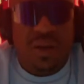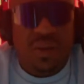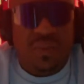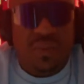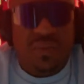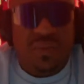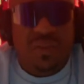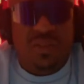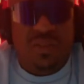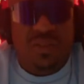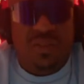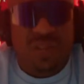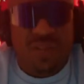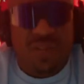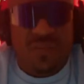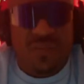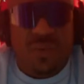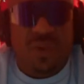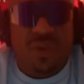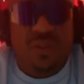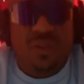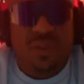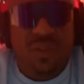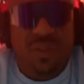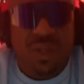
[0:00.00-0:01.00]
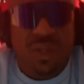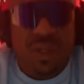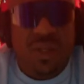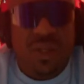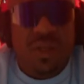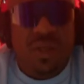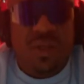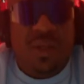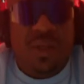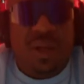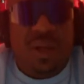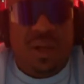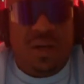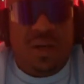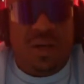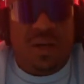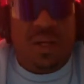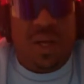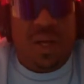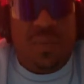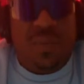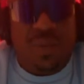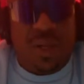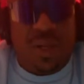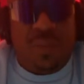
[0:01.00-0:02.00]
The stuff wasn't
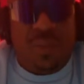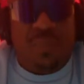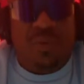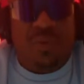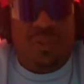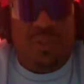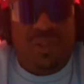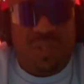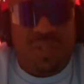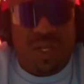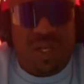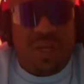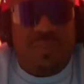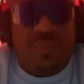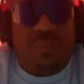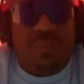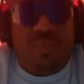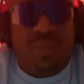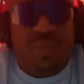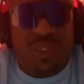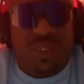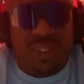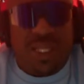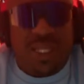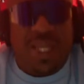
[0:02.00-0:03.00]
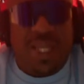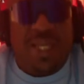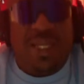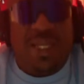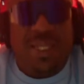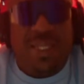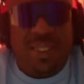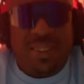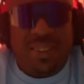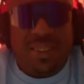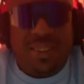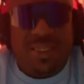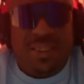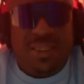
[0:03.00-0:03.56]
kept in pristine